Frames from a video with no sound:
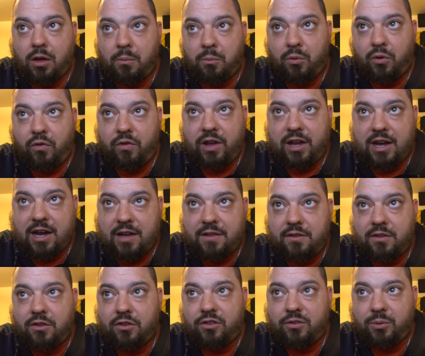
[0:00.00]
moving on
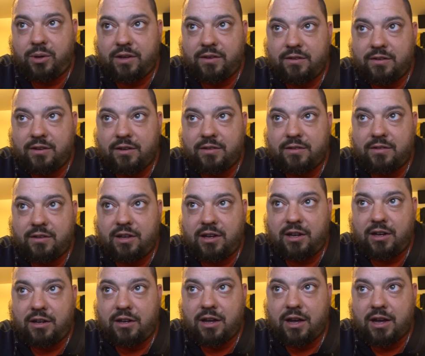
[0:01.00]
to the Sweet
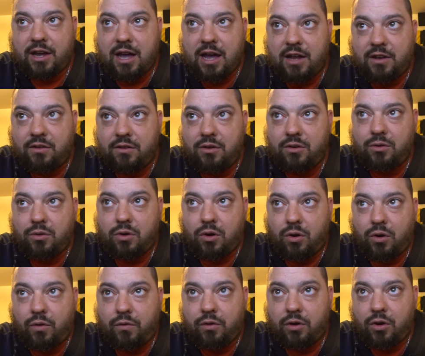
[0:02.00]
16, I got Duke
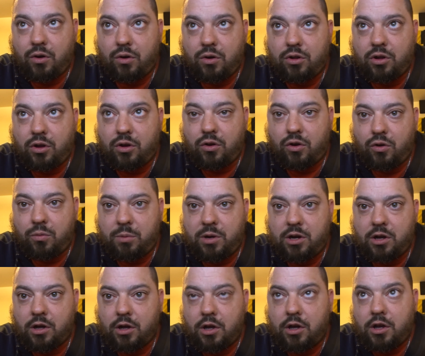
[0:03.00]
over
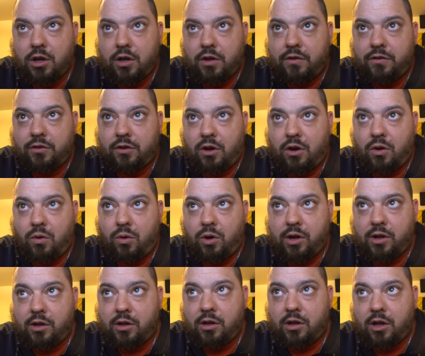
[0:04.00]
Oklahoma.
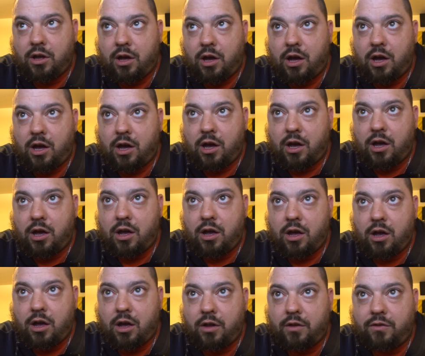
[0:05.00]
So,
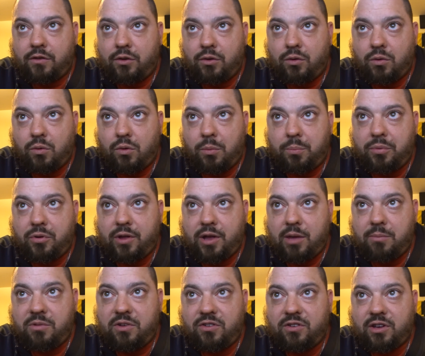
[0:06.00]
Duke will
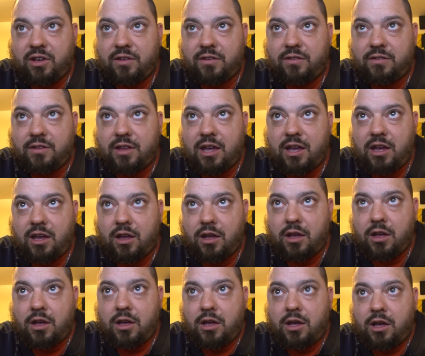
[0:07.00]
play Michigan State
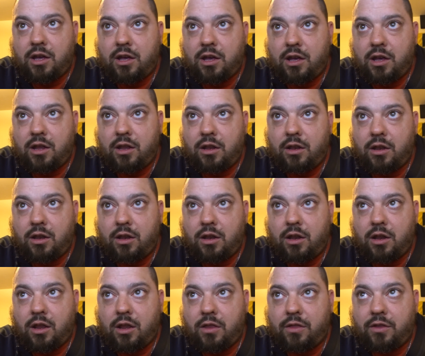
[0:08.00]
in
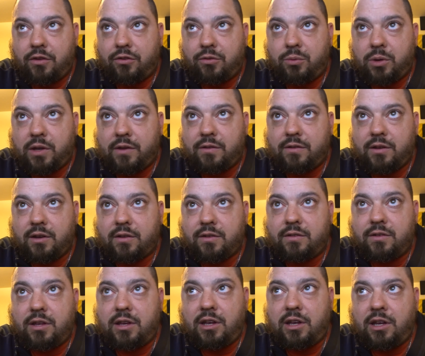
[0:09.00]
the Sweet
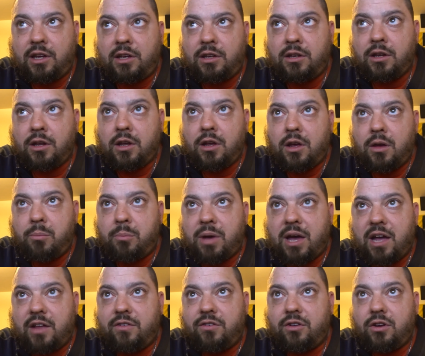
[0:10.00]
16
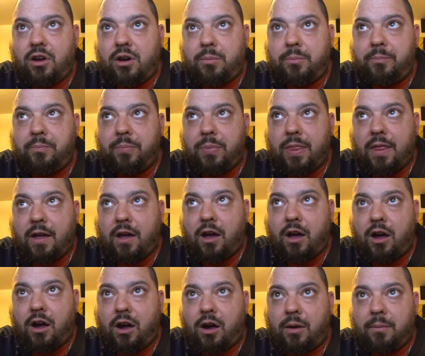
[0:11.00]
matchup.
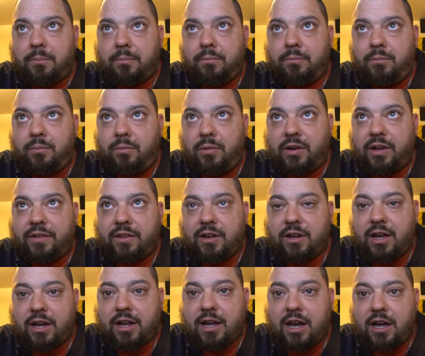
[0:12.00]
And
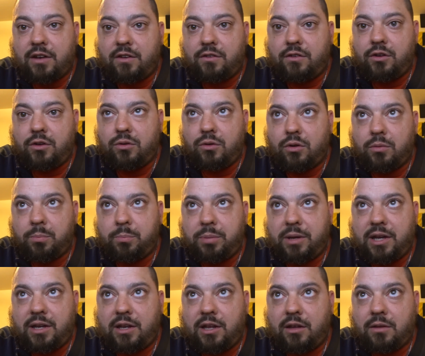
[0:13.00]
then I got Duke
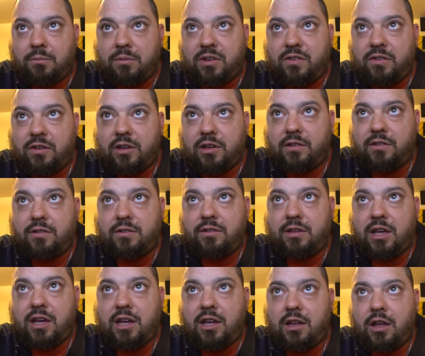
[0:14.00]
beating Michigan
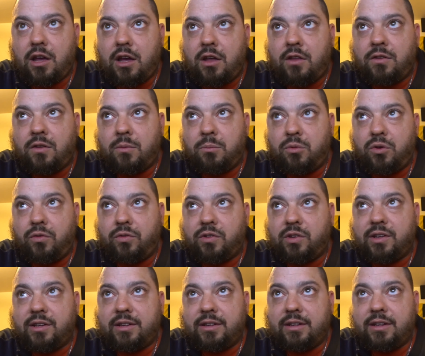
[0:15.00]
State to move
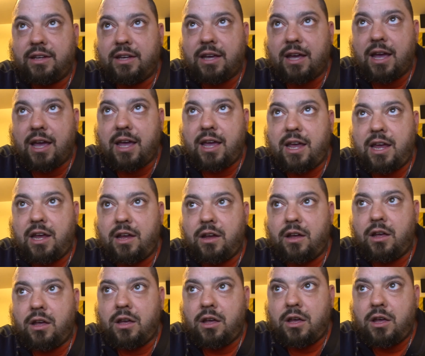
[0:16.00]
to the Elite 8.
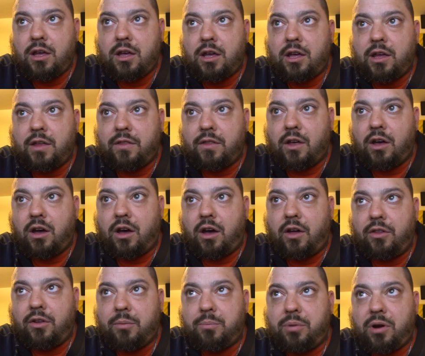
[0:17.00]
In the
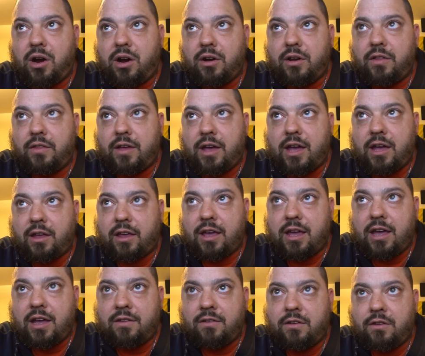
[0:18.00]
other part of that,
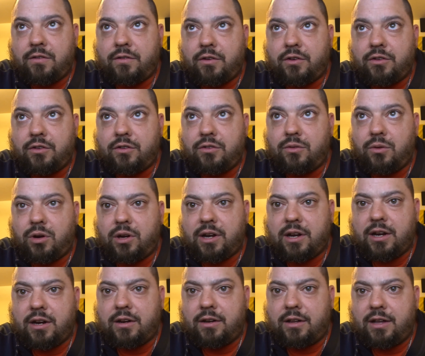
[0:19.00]
Kansas versus
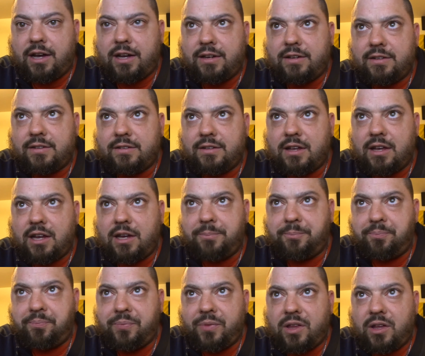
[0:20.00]
North Carolina
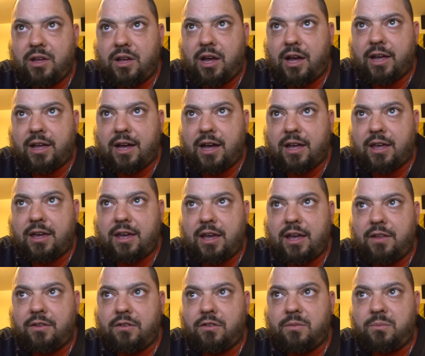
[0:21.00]
State, I got
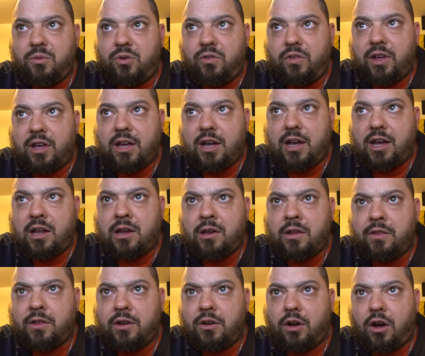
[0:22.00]
Kansas moving
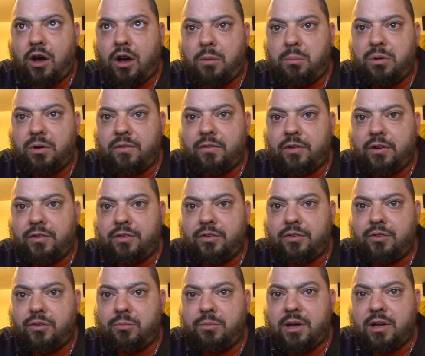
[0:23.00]
on, then Auburn
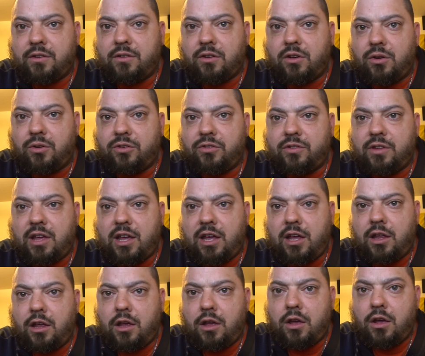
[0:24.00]
versus New Mexico
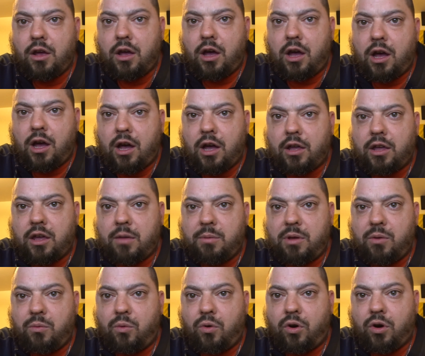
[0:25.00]
State. Give
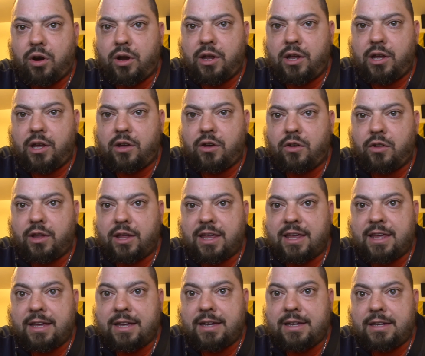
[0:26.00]
me War Eagle
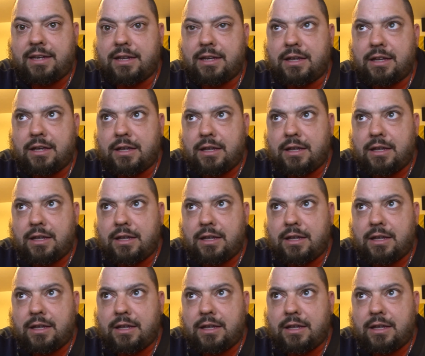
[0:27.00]
again.